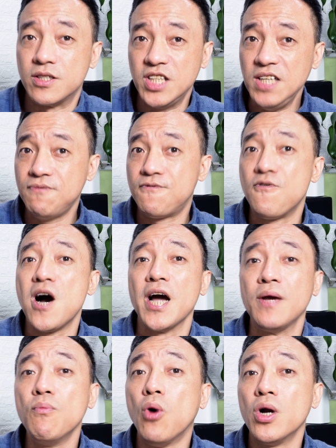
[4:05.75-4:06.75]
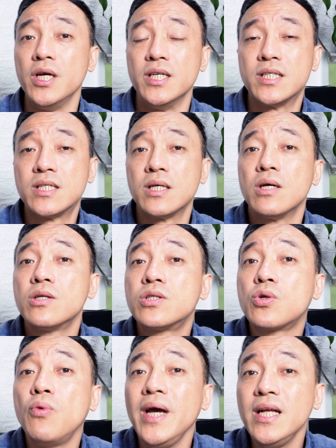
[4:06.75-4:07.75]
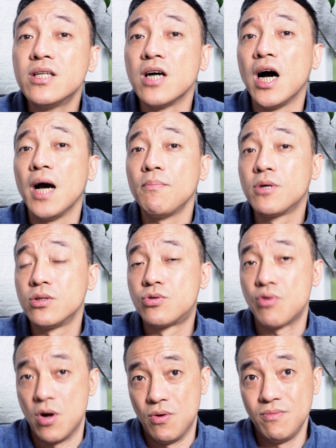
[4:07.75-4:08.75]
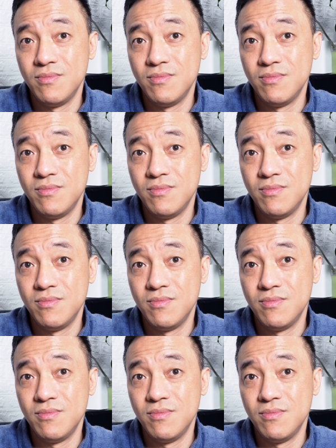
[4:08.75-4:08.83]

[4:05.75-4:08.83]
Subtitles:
define what is screen time control.